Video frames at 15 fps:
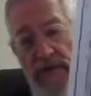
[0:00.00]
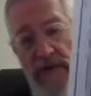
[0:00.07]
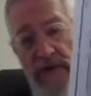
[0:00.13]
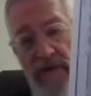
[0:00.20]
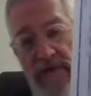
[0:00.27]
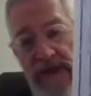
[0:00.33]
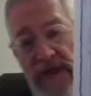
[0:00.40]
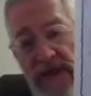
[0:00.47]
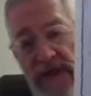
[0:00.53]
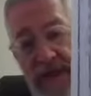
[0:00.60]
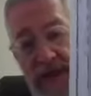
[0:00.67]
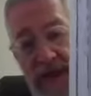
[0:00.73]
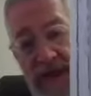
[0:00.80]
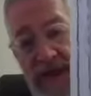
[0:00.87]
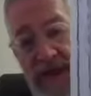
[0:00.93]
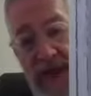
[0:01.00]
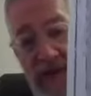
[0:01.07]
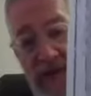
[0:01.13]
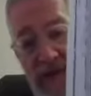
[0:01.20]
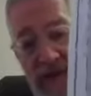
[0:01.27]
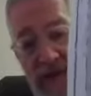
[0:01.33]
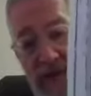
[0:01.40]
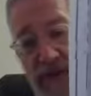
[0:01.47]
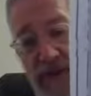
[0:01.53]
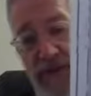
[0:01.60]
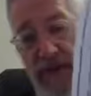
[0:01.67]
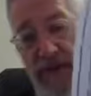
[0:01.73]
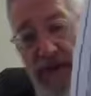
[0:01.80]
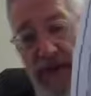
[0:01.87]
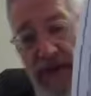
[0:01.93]
You can already see in the Ezra's
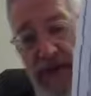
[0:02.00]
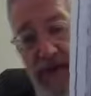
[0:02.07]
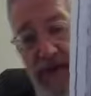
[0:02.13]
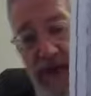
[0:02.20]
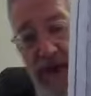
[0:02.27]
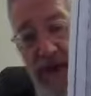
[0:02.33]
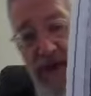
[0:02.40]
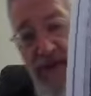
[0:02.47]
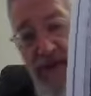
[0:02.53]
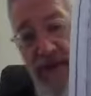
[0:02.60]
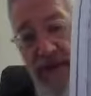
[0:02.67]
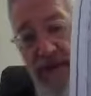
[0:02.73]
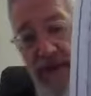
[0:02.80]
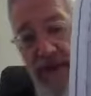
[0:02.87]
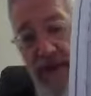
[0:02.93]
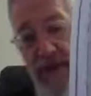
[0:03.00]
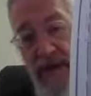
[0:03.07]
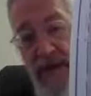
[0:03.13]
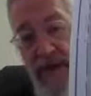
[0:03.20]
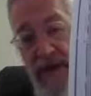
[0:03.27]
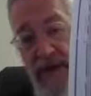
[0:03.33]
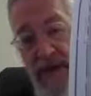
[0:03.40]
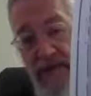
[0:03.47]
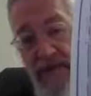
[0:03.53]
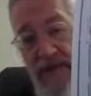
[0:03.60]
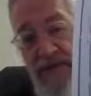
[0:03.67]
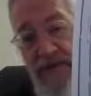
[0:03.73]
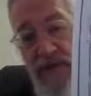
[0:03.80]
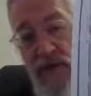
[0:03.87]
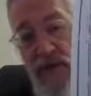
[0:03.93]
Noshim in the diagram that there
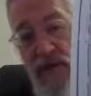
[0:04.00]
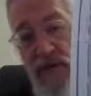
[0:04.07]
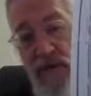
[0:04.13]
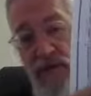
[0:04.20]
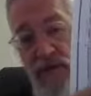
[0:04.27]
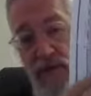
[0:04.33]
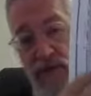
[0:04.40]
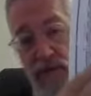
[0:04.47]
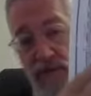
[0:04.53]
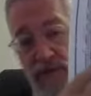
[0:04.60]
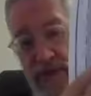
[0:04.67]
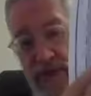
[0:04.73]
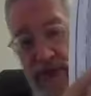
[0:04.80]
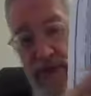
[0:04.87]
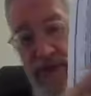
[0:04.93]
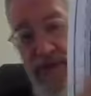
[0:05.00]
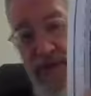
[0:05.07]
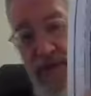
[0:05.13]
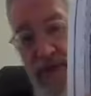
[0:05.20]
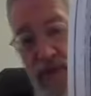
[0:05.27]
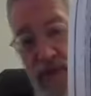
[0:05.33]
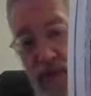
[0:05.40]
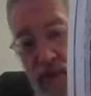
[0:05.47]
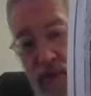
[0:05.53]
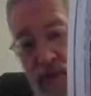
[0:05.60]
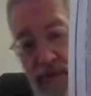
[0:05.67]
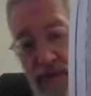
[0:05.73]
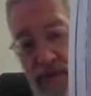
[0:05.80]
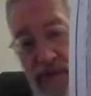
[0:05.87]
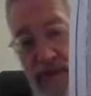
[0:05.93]
are four rooms,
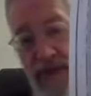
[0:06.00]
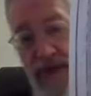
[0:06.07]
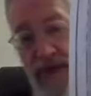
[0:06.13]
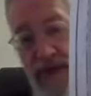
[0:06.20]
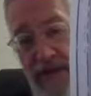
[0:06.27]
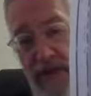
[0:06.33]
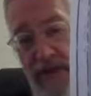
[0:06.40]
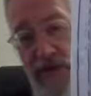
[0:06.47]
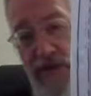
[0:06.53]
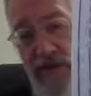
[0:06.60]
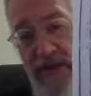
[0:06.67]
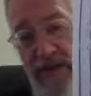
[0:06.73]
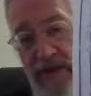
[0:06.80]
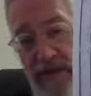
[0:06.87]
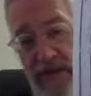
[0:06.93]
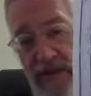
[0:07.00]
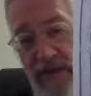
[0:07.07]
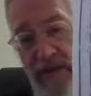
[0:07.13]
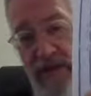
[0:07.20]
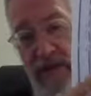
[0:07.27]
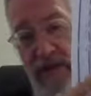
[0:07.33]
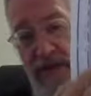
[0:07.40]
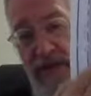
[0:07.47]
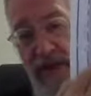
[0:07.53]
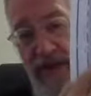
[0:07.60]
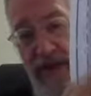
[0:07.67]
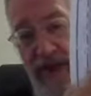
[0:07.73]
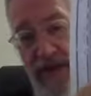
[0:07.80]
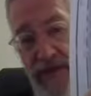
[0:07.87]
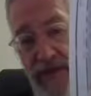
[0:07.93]
one room in each corner of
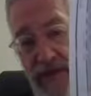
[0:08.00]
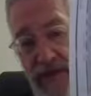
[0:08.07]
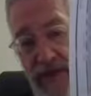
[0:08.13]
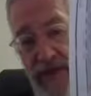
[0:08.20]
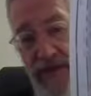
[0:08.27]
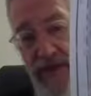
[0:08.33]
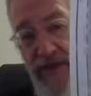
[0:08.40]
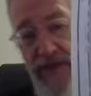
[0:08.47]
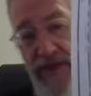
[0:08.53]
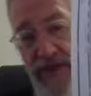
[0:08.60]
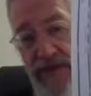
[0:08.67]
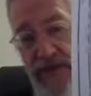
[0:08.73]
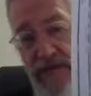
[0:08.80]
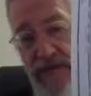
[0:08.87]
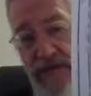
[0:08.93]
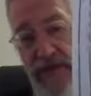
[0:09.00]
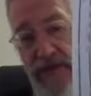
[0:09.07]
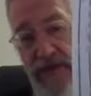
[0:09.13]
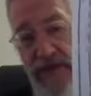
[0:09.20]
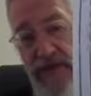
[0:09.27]
the Ezra's Noshim.